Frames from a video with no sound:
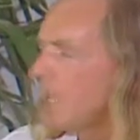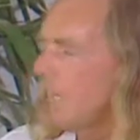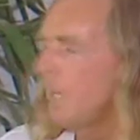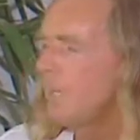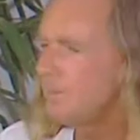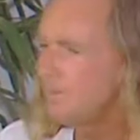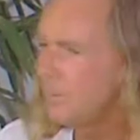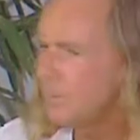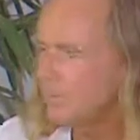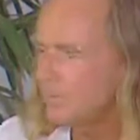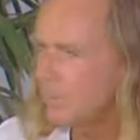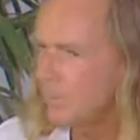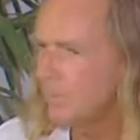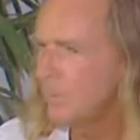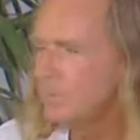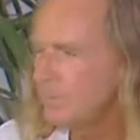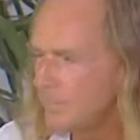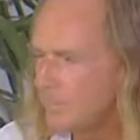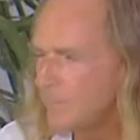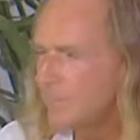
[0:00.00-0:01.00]
and
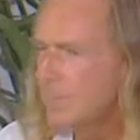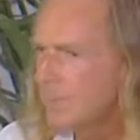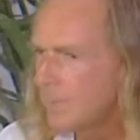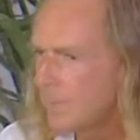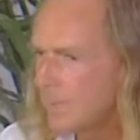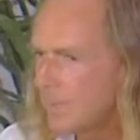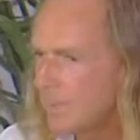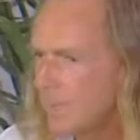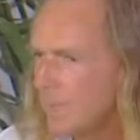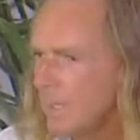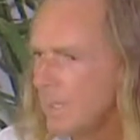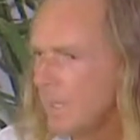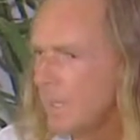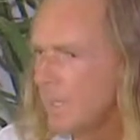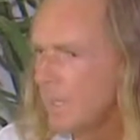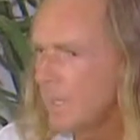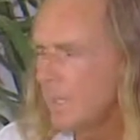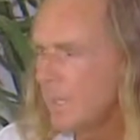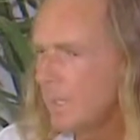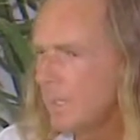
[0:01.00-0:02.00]
perform music
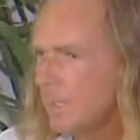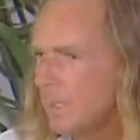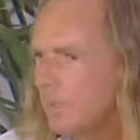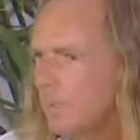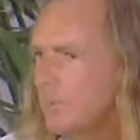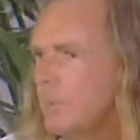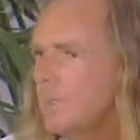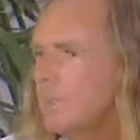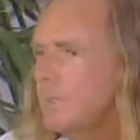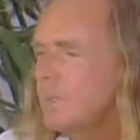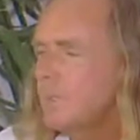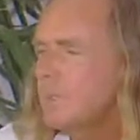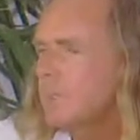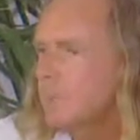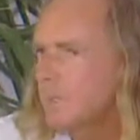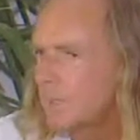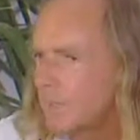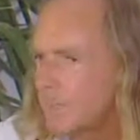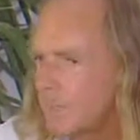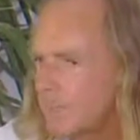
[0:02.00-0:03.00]
which is
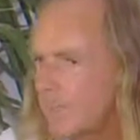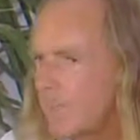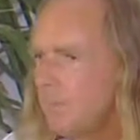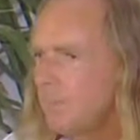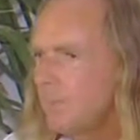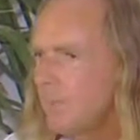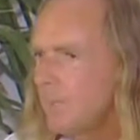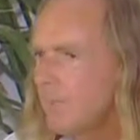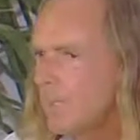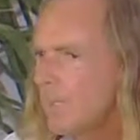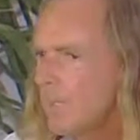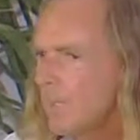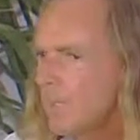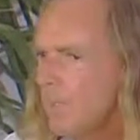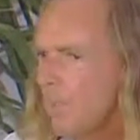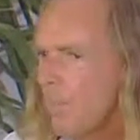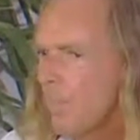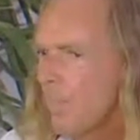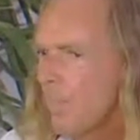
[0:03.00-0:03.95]
contemporary,